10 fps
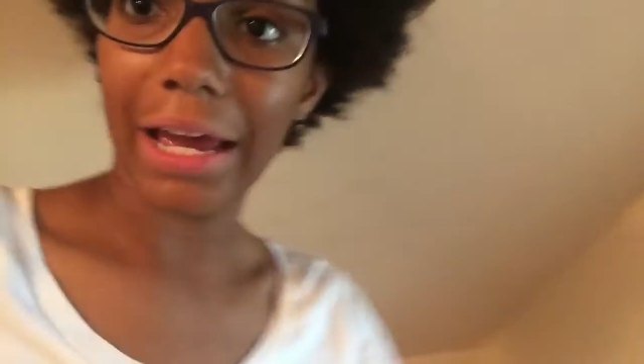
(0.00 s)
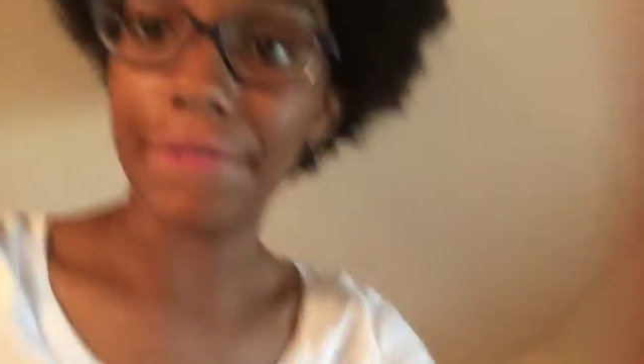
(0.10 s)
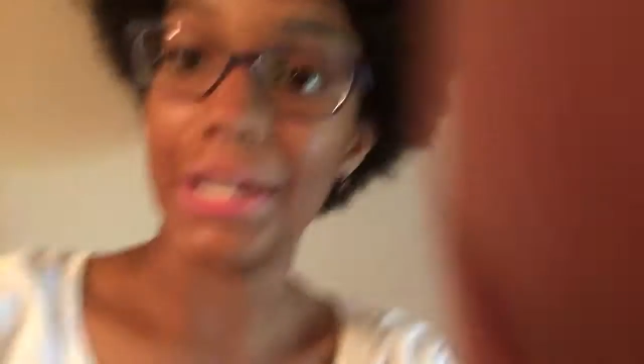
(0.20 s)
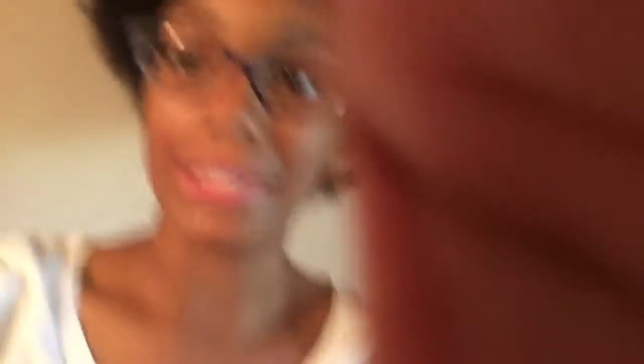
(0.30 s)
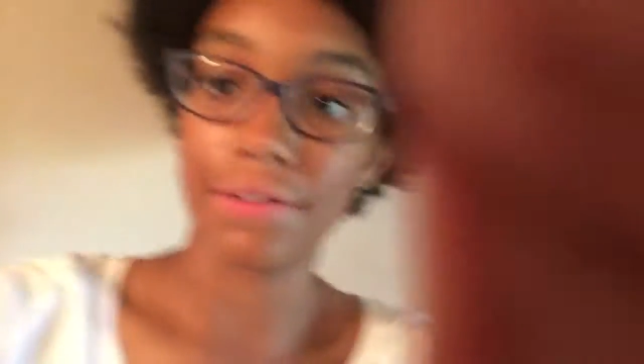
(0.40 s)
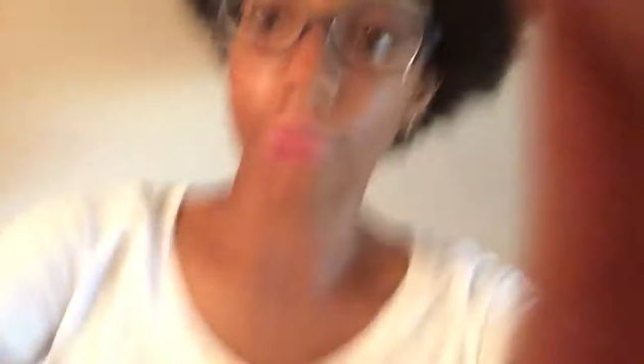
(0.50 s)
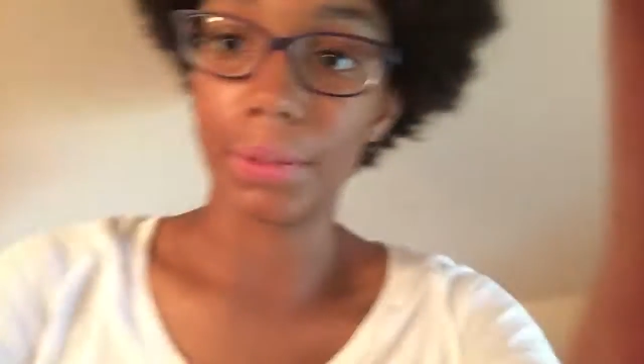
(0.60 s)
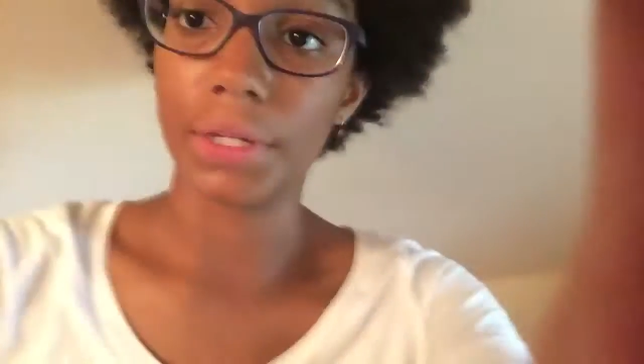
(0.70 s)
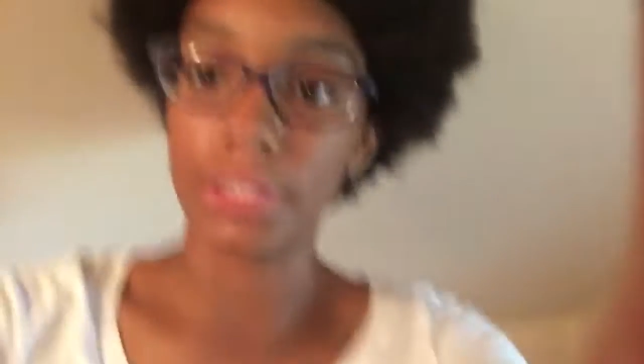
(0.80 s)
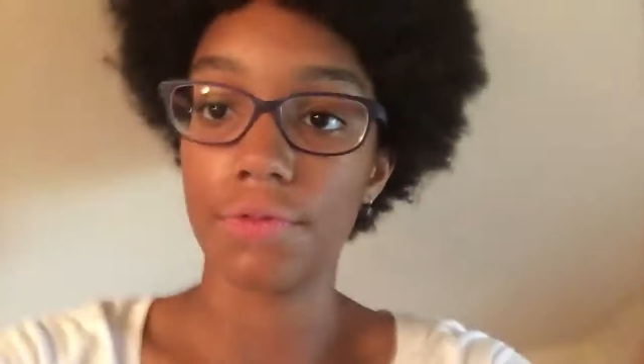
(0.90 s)
have a headset for
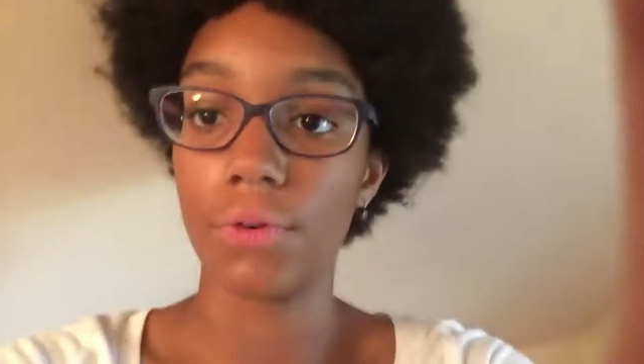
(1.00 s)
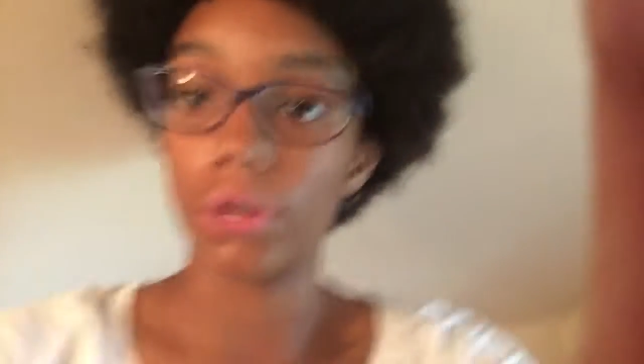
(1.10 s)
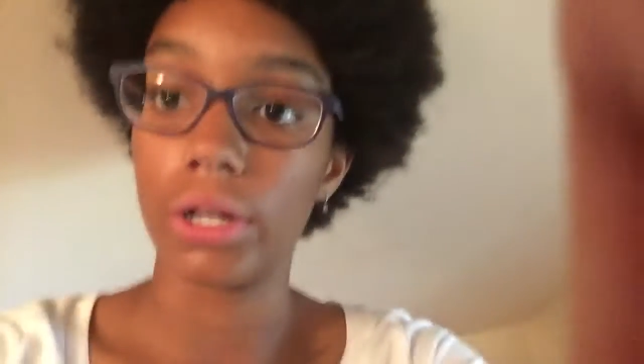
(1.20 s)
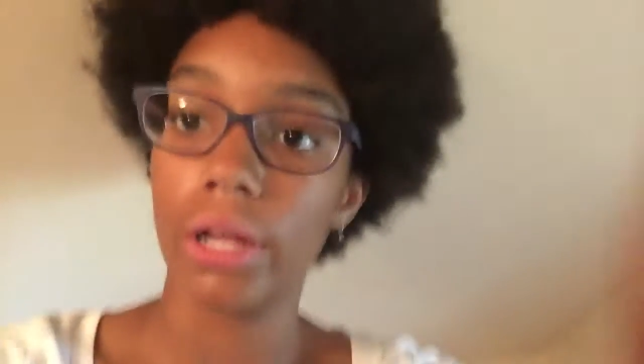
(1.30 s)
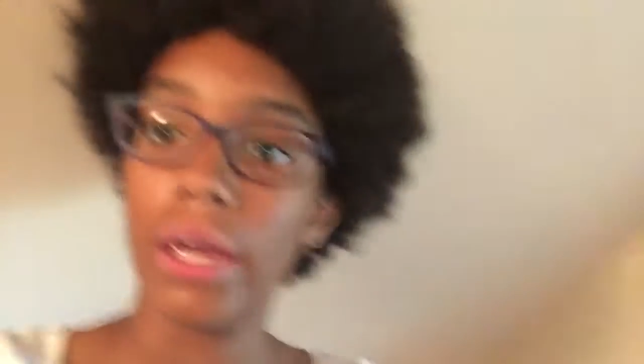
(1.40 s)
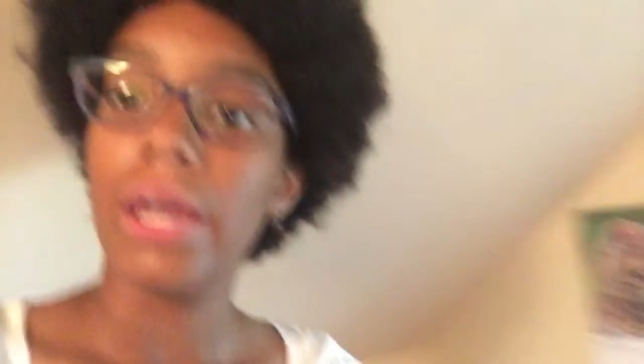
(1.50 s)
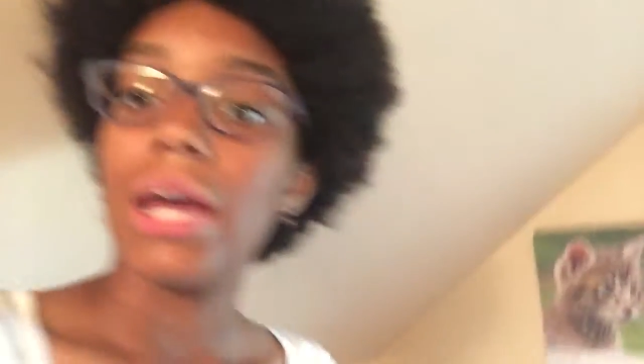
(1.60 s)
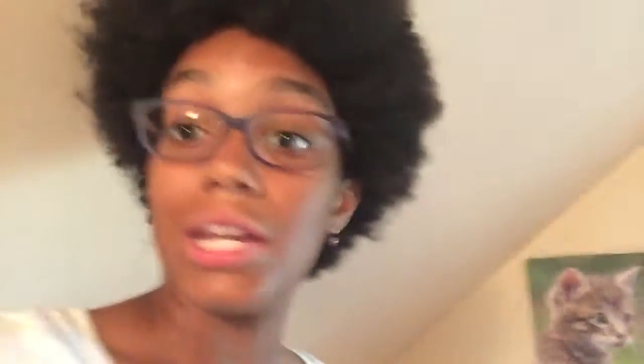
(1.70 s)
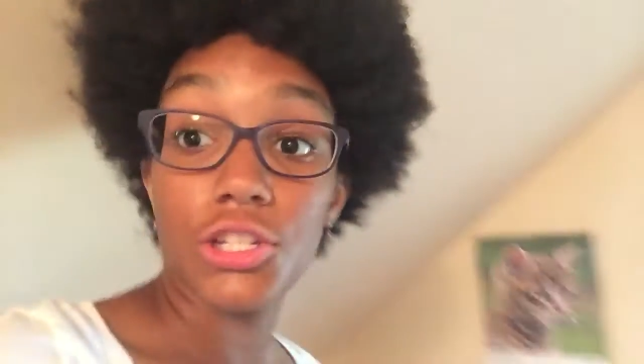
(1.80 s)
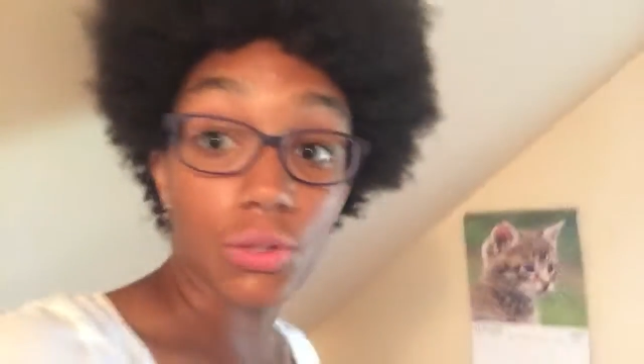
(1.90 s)
my PS4,
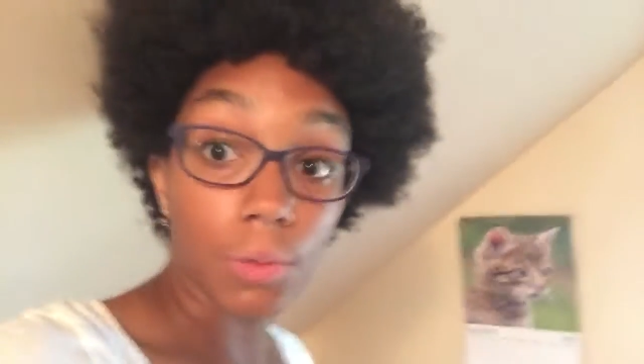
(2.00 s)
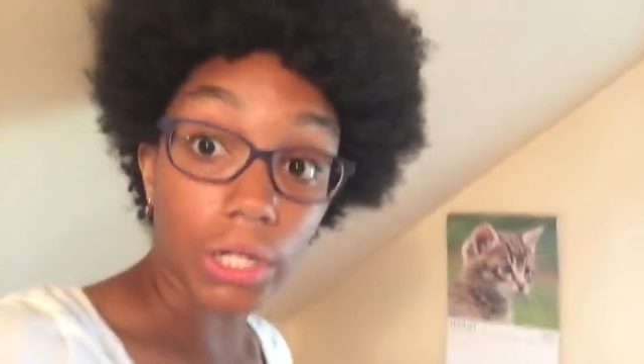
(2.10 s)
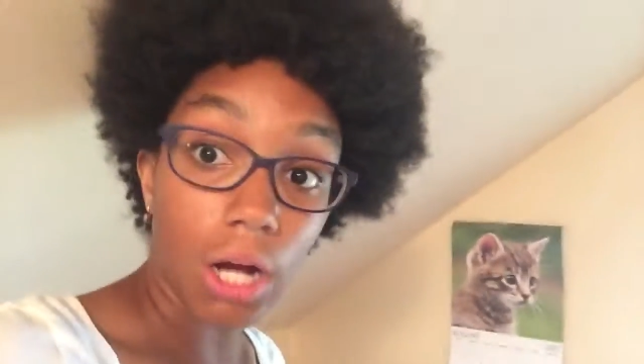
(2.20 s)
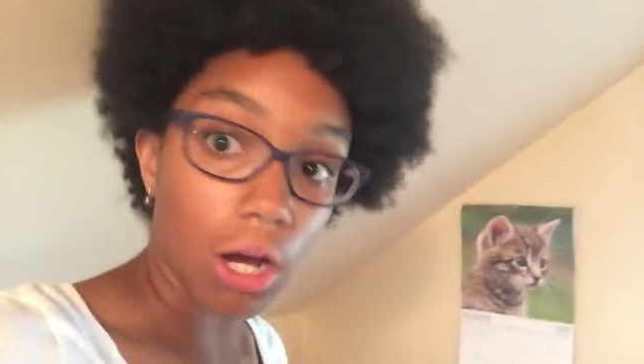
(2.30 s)
and it should work